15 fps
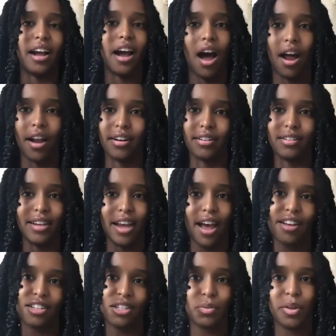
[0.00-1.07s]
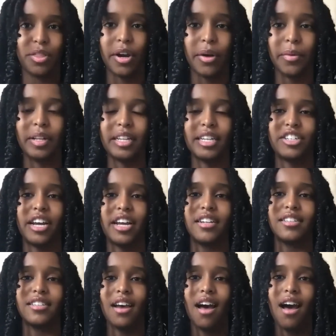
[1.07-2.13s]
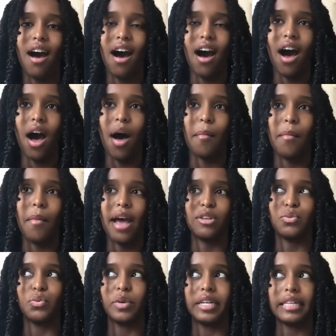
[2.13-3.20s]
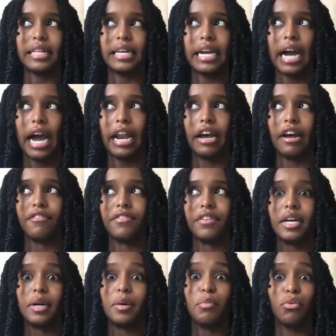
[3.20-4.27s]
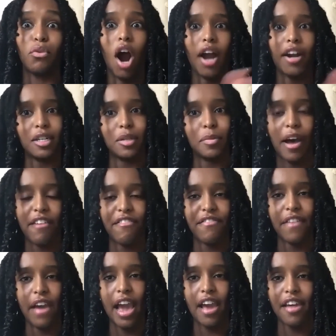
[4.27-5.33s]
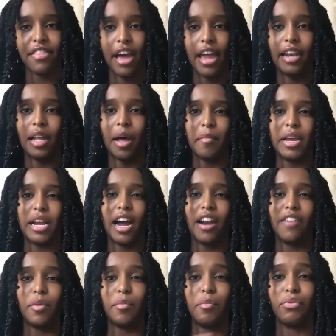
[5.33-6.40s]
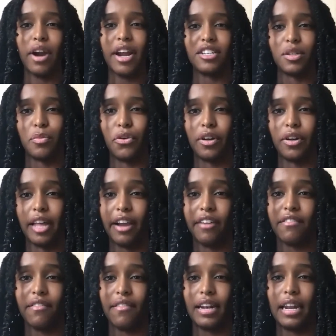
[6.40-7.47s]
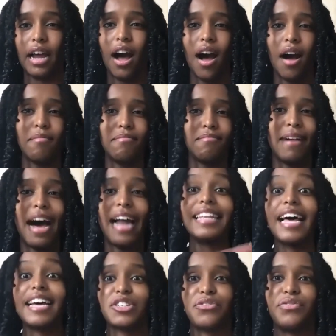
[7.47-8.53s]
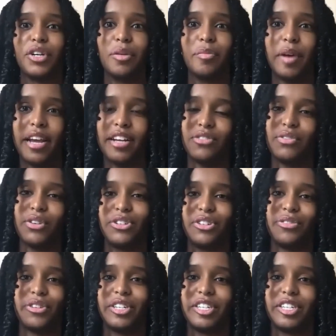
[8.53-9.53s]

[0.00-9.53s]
in contest with their religions has really kind of broadened my faith and let me kind of embrace a more like a less fear-based version of